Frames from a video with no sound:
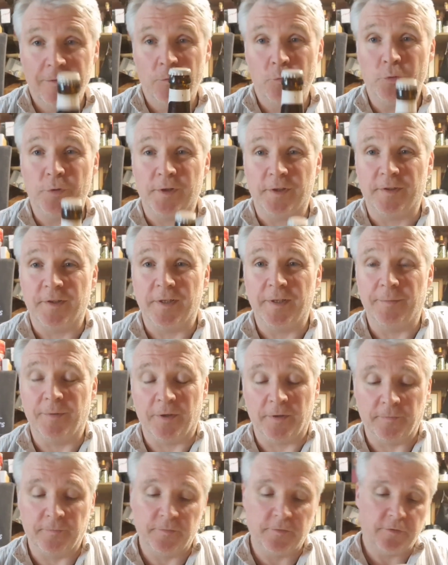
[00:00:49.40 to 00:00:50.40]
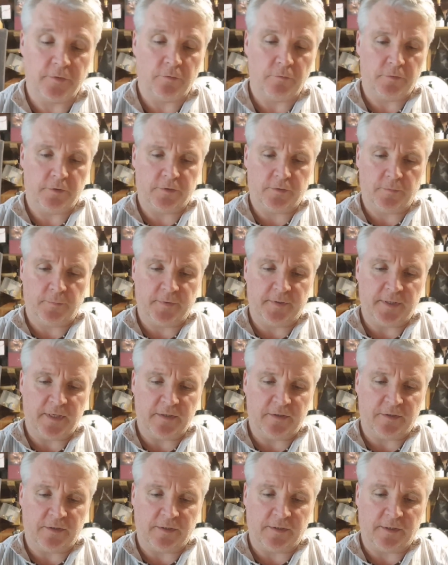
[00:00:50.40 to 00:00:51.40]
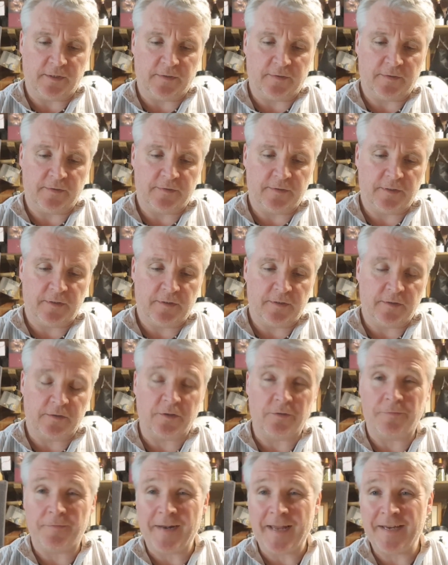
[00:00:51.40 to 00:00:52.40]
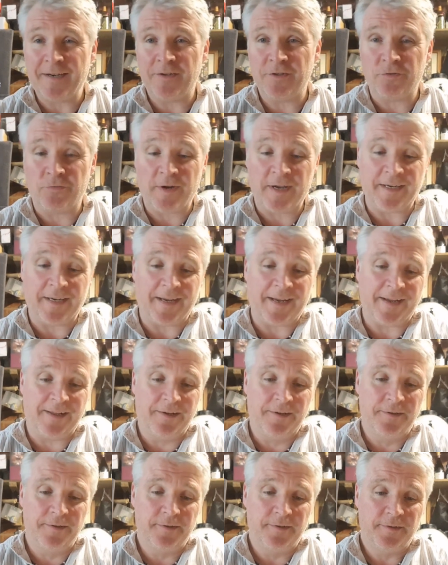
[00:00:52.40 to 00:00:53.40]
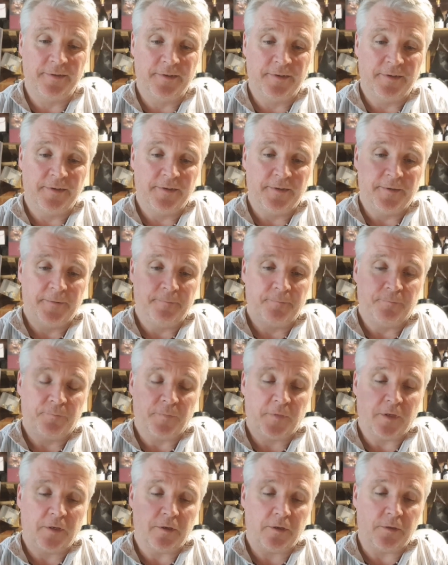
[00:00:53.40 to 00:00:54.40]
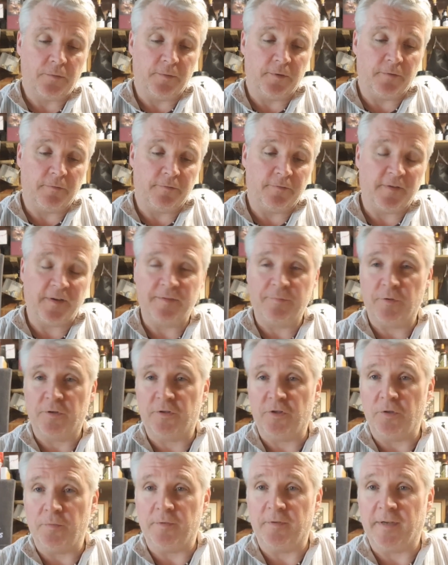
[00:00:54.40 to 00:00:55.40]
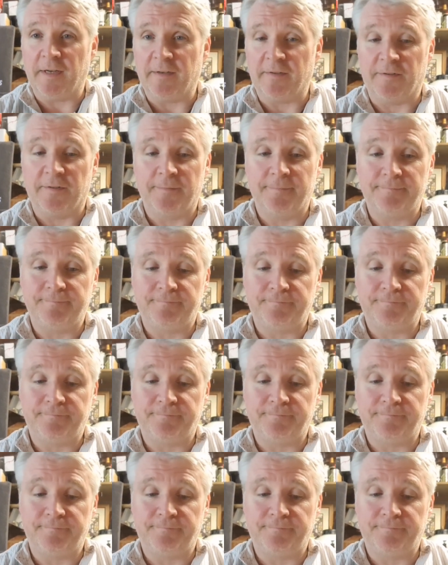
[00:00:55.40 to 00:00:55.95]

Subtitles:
One at a time, though. So what's the percentage of this? It's a Flanders red ale. Coming at 5.2%.